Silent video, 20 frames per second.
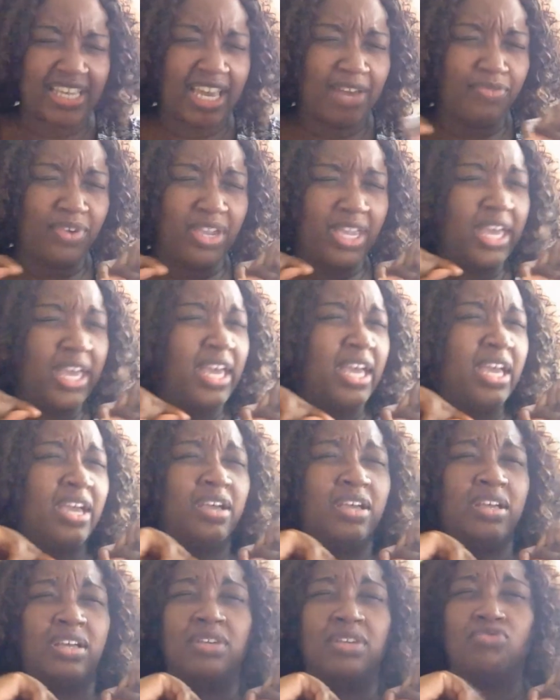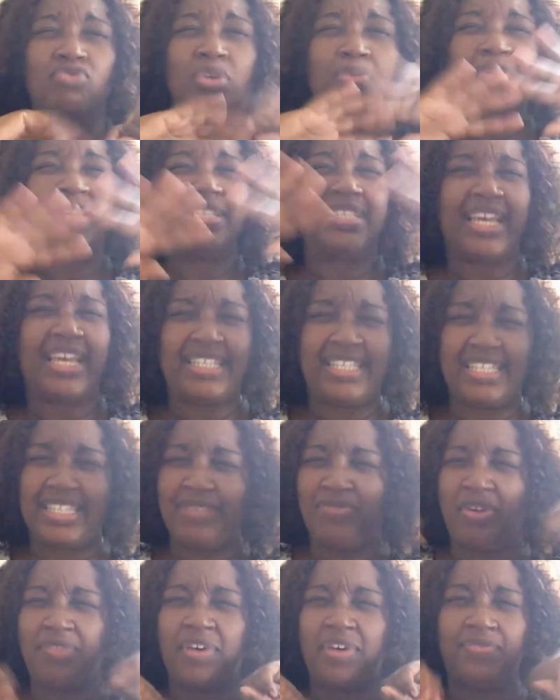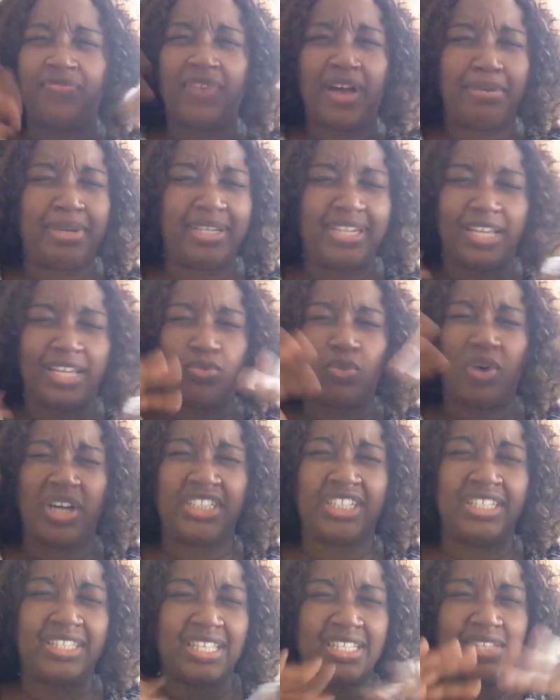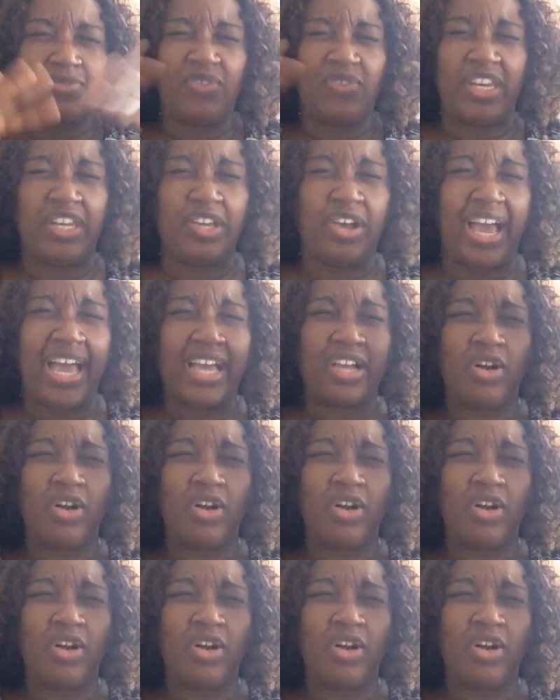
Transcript: Every representative of a family that watches this video, I